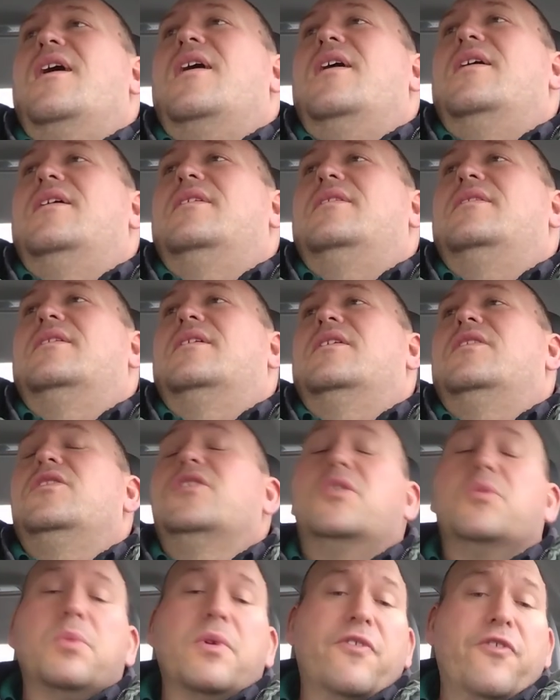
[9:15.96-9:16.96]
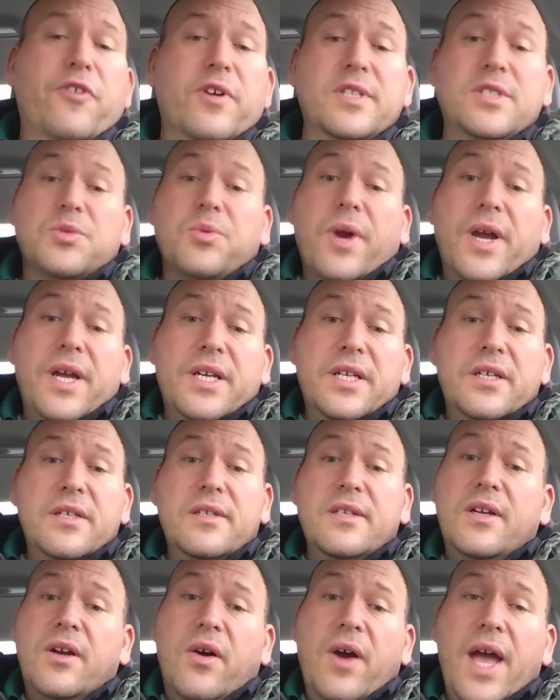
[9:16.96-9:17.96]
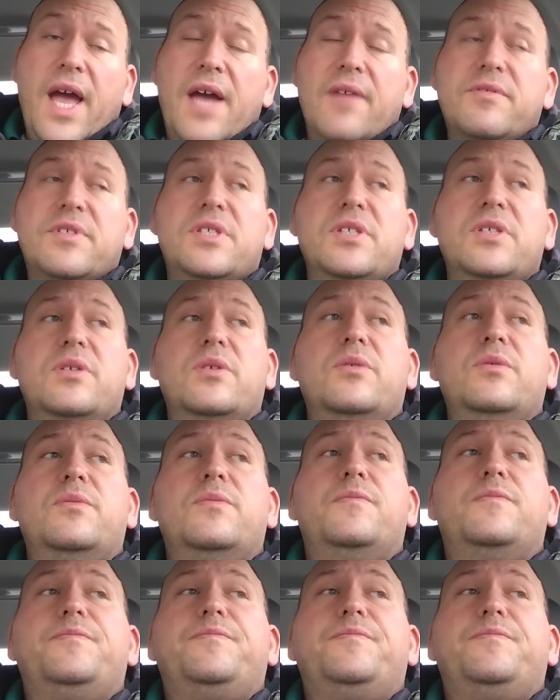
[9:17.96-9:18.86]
And you can refrigerate it. You don't have to.